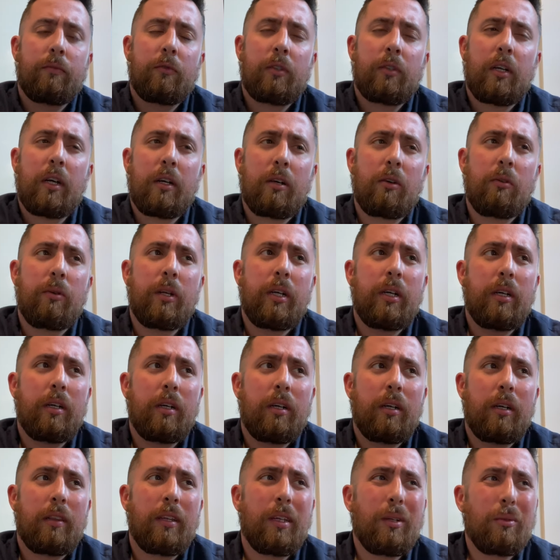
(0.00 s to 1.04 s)

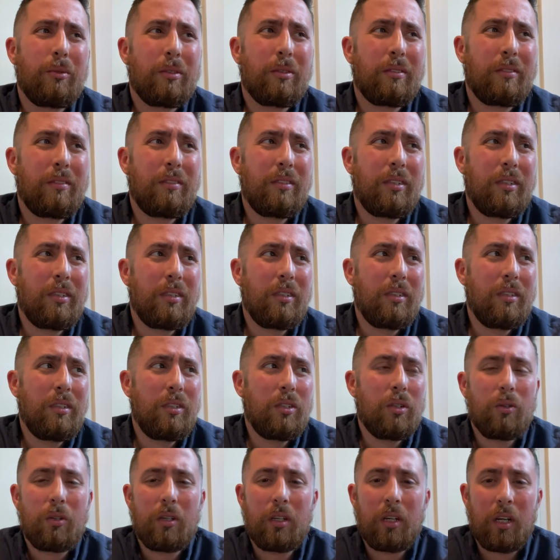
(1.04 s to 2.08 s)
Taqueria, I think it was
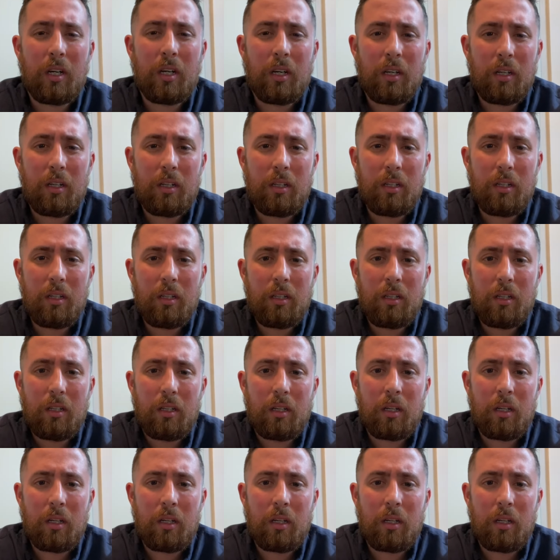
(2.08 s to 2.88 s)
Tio Con.